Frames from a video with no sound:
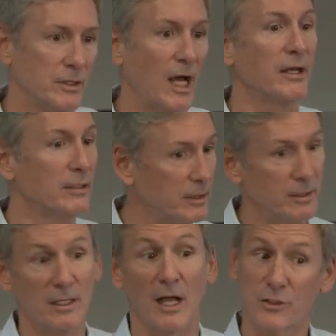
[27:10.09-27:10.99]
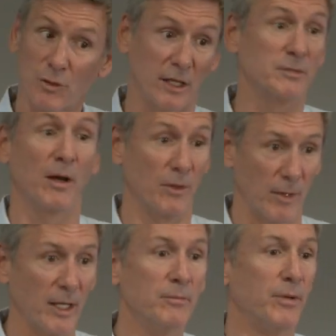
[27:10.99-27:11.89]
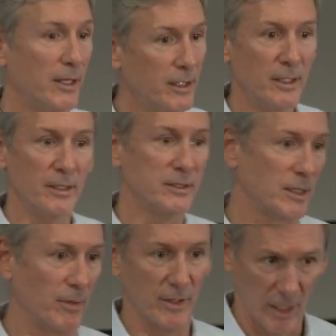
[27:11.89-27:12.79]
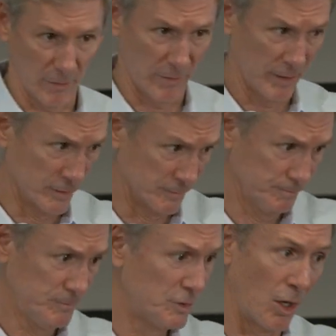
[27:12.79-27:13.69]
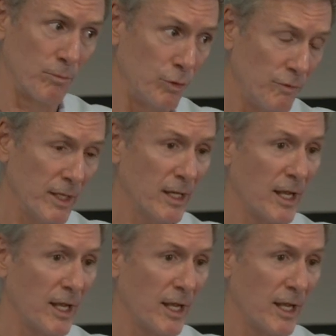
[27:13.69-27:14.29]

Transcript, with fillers: Not, not trucks, by the way, but some of the other things start moving,